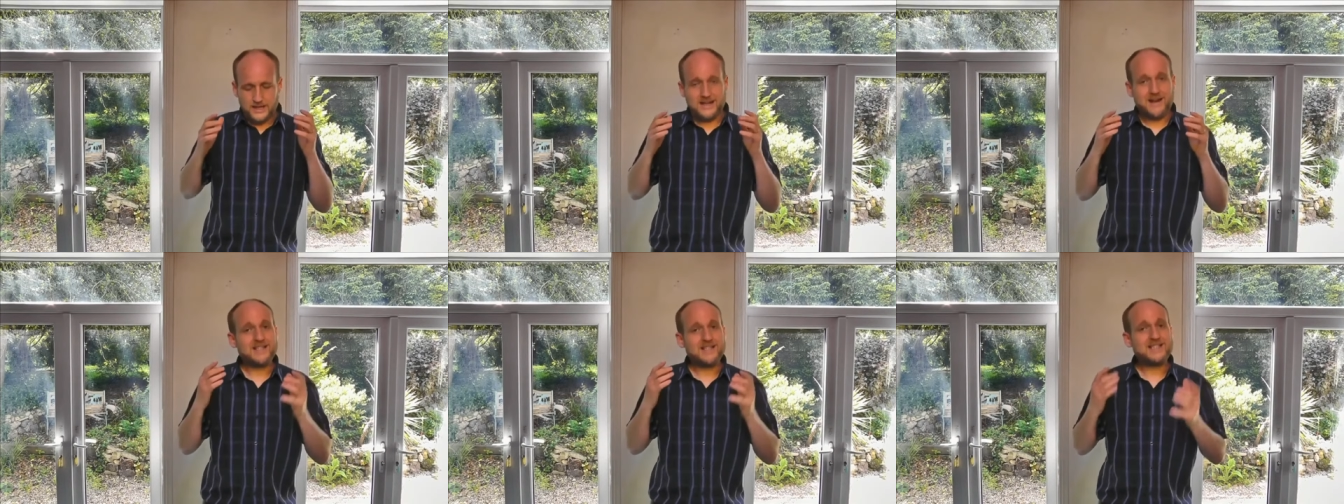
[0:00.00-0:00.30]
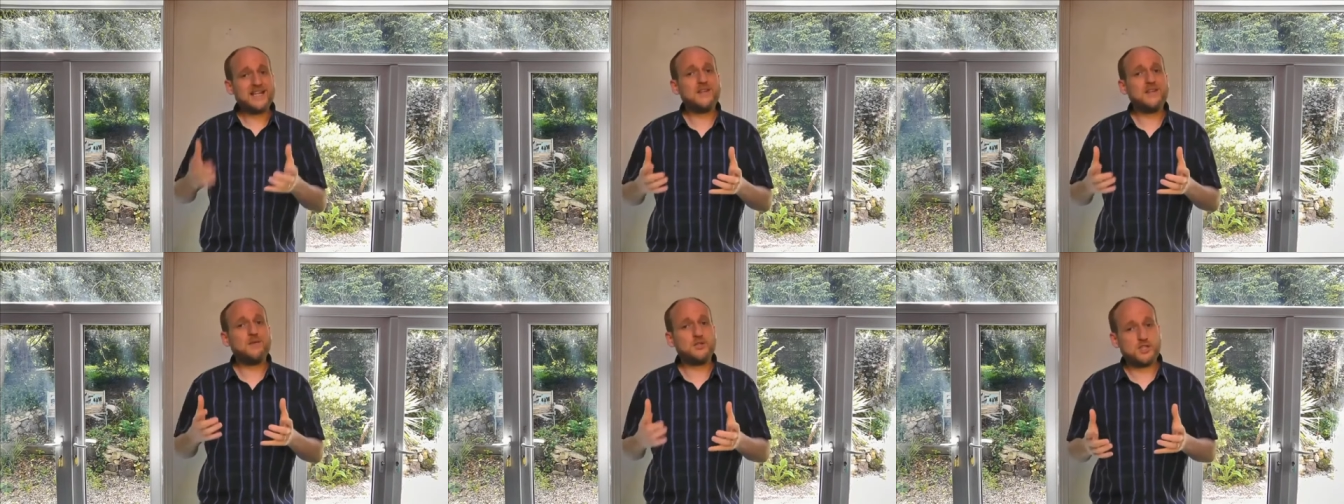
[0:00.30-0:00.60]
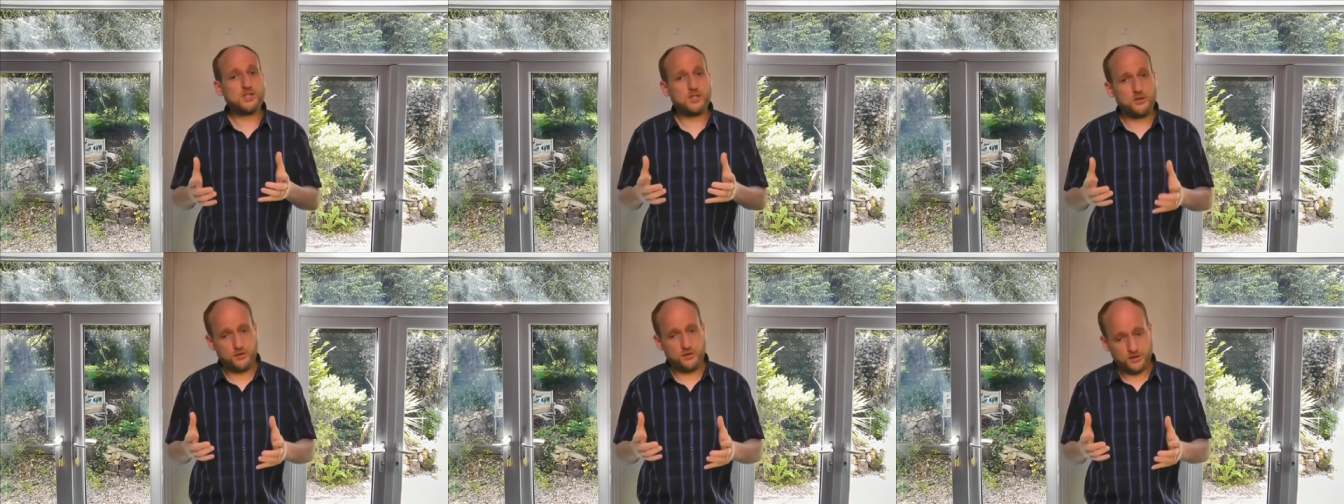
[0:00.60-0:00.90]
Now, I said there
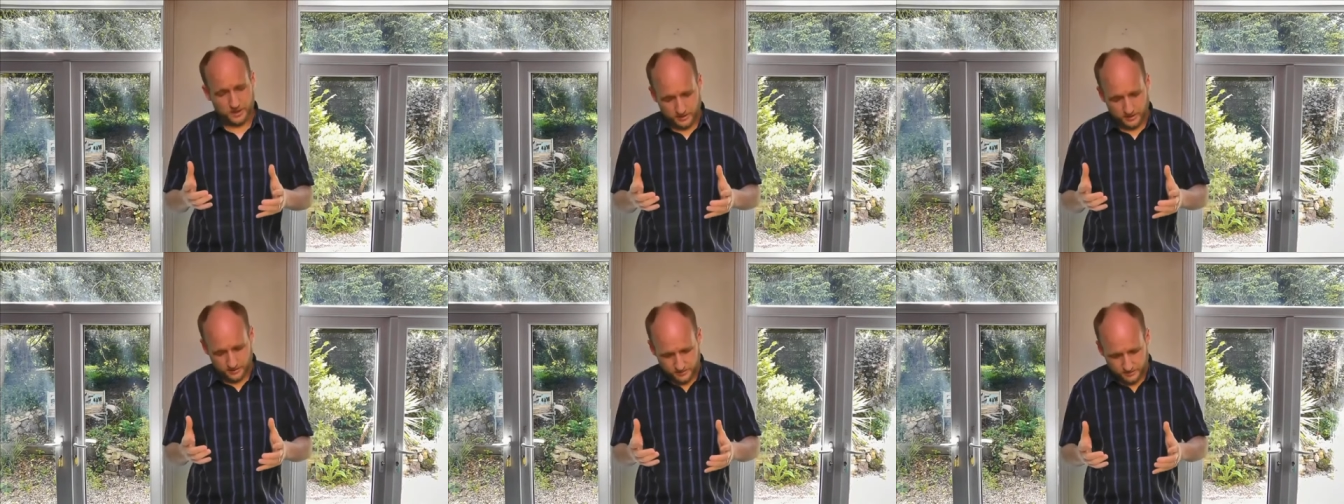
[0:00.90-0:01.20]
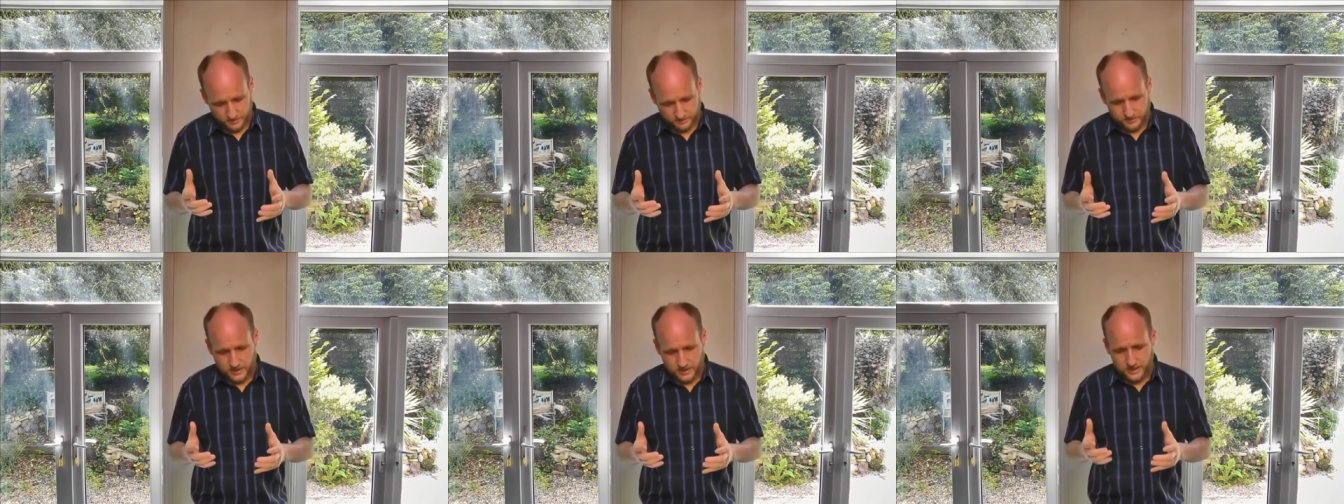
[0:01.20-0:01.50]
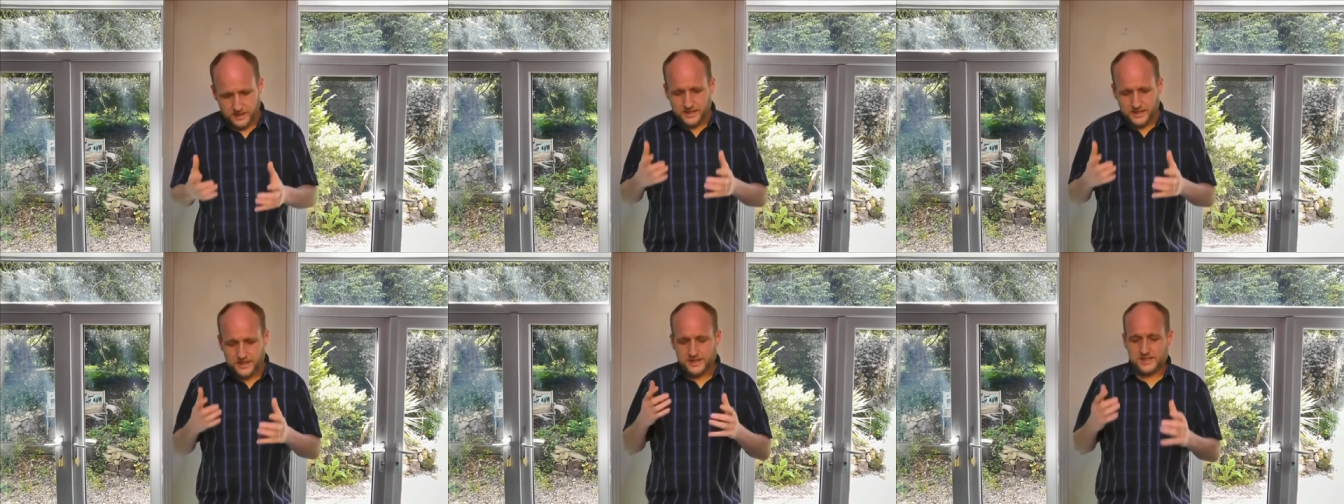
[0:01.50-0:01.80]
were two things.
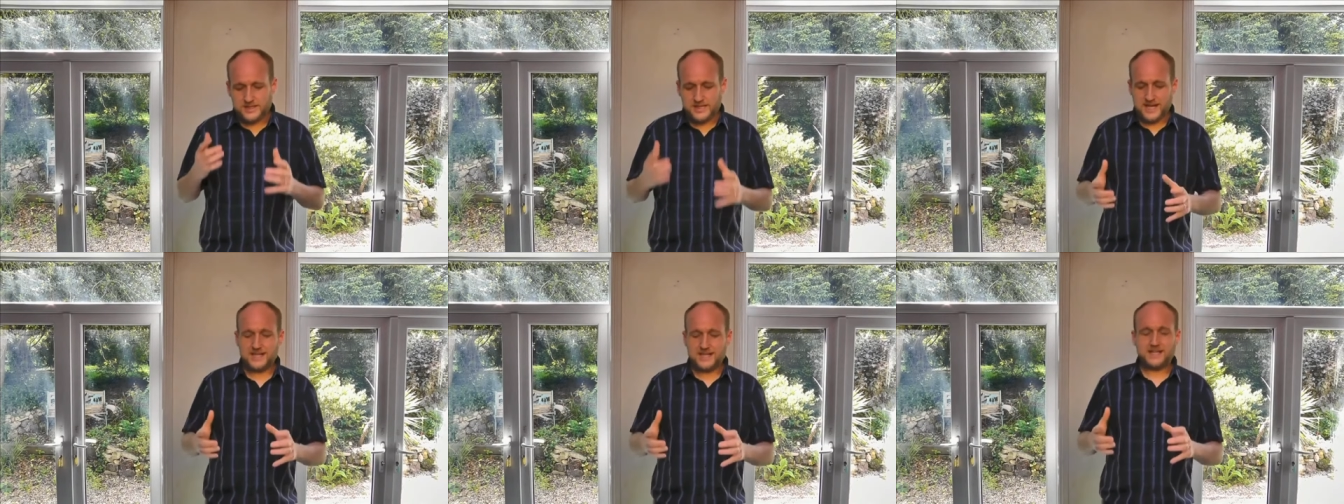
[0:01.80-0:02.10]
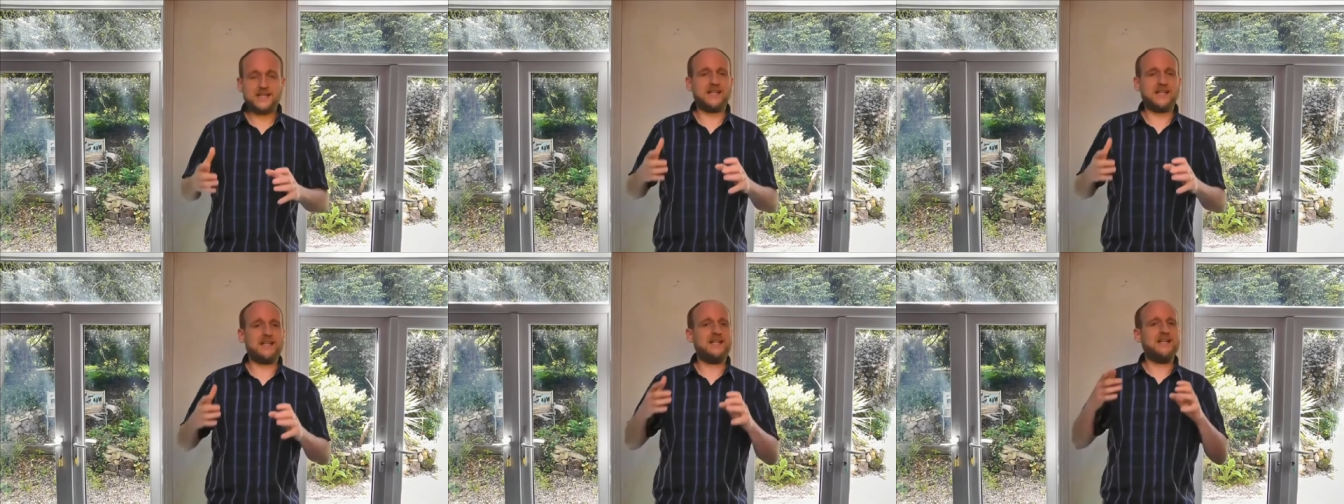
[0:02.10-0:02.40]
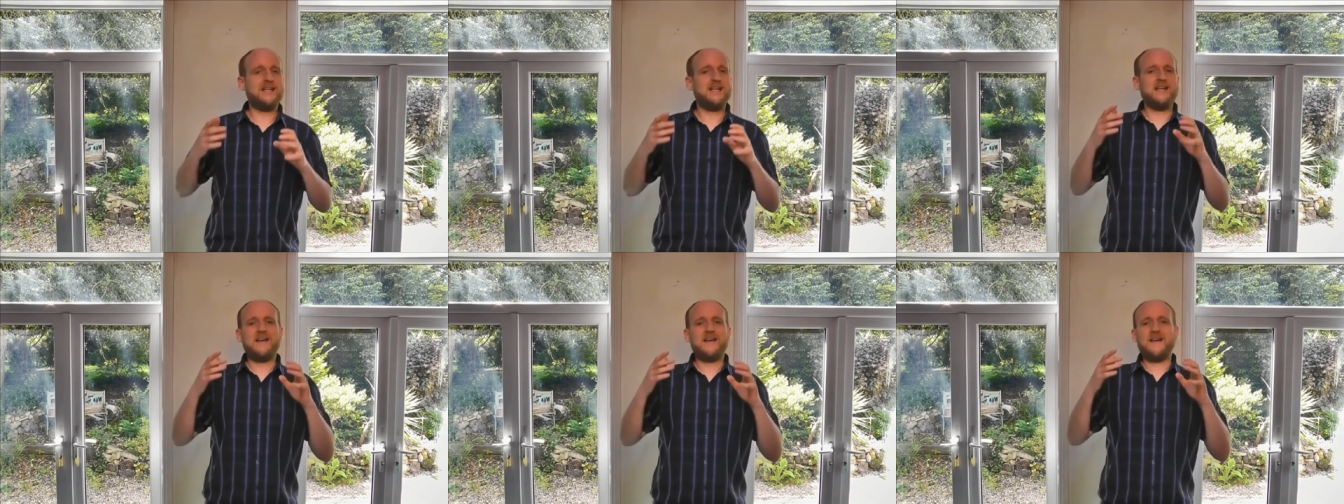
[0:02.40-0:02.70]

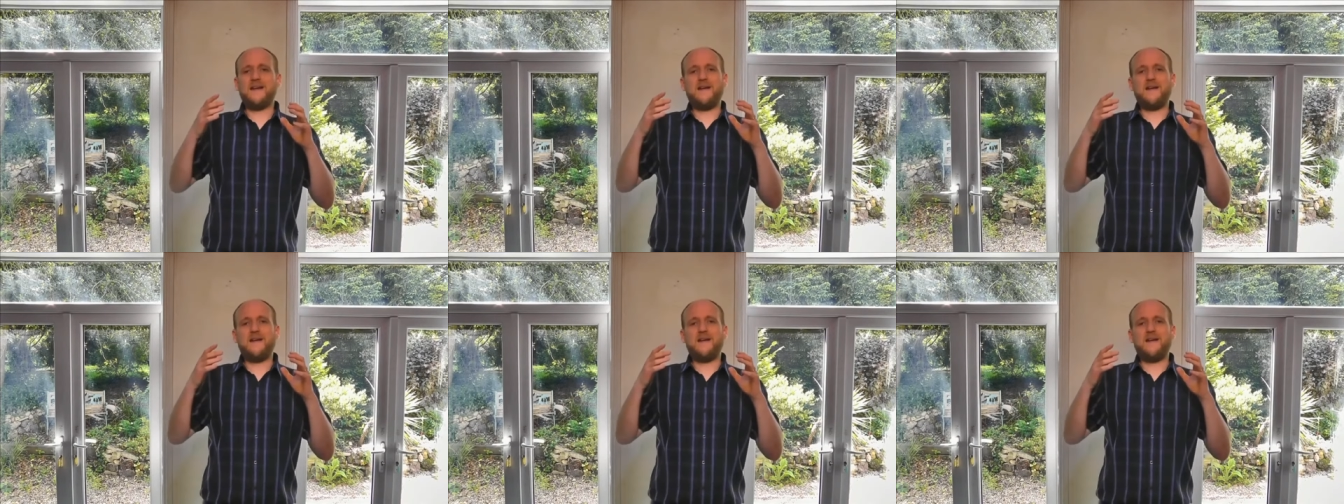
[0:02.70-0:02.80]
Secondly,